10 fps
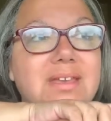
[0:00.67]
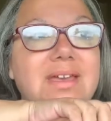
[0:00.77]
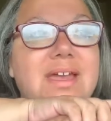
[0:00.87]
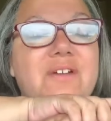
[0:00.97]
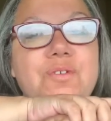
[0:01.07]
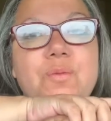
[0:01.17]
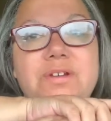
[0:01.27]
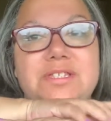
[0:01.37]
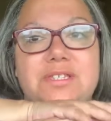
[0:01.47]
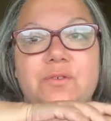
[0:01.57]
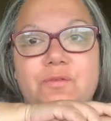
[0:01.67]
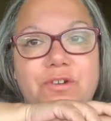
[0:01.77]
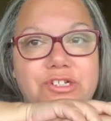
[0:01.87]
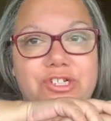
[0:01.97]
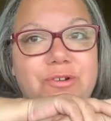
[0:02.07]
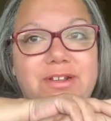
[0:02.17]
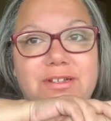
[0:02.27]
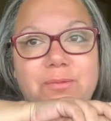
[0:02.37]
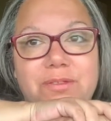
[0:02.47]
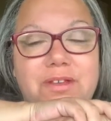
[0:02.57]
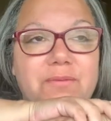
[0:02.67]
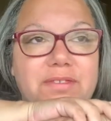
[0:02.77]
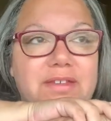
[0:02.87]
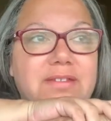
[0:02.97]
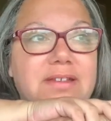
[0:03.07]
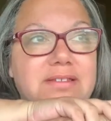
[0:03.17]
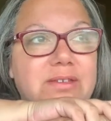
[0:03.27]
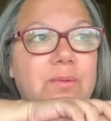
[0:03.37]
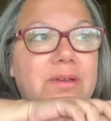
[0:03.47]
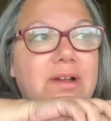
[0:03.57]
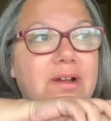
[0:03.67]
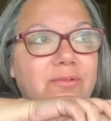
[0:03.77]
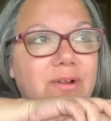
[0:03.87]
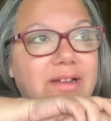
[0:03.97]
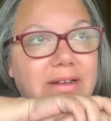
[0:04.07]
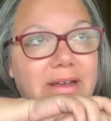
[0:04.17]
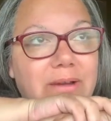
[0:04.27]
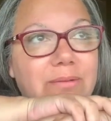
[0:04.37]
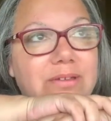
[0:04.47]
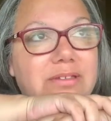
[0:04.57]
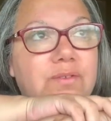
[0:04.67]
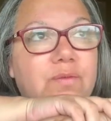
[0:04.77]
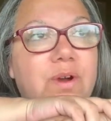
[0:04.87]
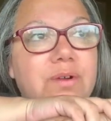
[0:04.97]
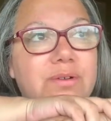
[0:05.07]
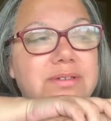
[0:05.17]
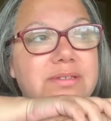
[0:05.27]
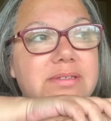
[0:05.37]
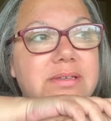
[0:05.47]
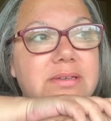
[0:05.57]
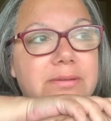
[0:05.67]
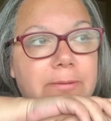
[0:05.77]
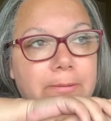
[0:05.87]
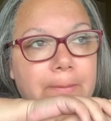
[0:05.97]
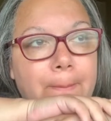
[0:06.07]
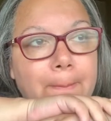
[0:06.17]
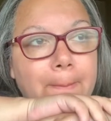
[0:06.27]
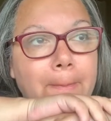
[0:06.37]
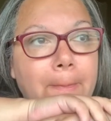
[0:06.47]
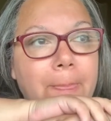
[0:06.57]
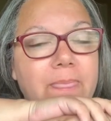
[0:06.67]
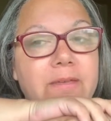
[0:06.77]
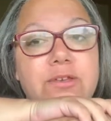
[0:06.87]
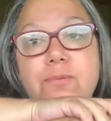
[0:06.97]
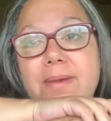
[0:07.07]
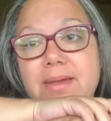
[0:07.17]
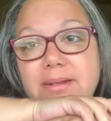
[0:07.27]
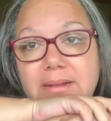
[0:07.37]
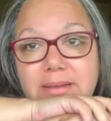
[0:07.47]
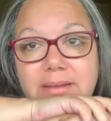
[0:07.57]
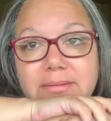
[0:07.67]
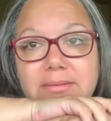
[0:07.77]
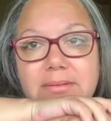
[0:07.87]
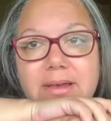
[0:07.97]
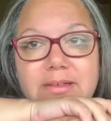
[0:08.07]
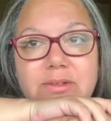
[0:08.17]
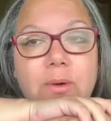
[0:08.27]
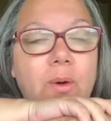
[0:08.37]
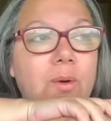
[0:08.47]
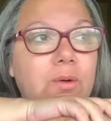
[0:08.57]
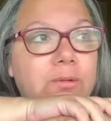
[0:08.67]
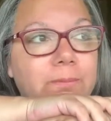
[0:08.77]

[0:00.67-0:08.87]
Everyone's so frustrated with everything that's going on right now as far as humanity as a whole.